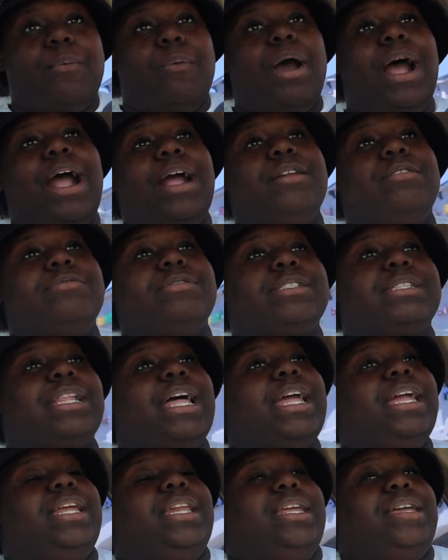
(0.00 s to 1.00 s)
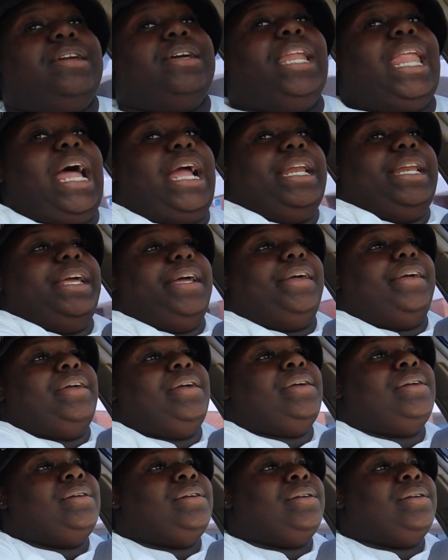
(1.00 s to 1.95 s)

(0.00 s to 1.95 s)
why are you slanging in here like that?